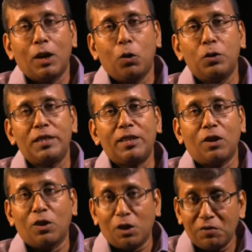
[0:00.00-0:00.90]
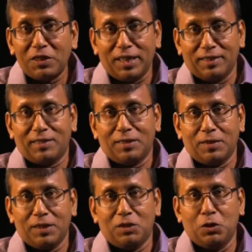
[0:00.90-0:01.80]
who did a lot of things
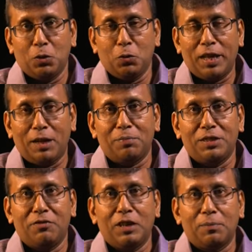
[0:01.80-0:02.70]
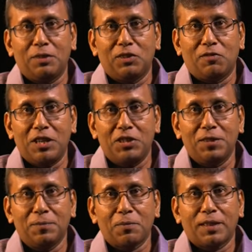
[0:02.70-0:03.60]
to help develop this
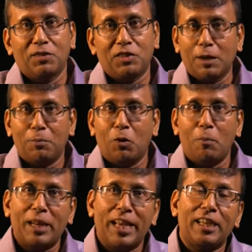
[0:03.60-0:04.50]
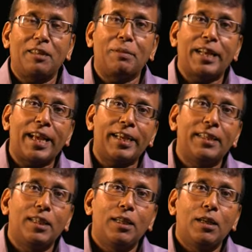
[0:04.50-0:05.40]
region, Singapore, Malacca and
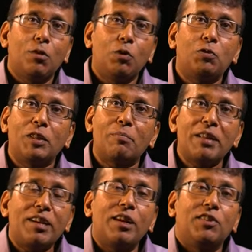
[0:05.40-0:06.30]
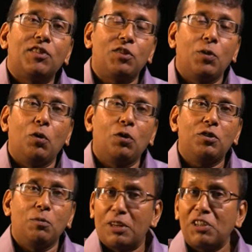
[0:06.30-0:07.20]
Penang, which were the precursors to
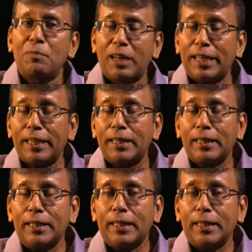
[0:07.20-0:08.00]
British Malaya.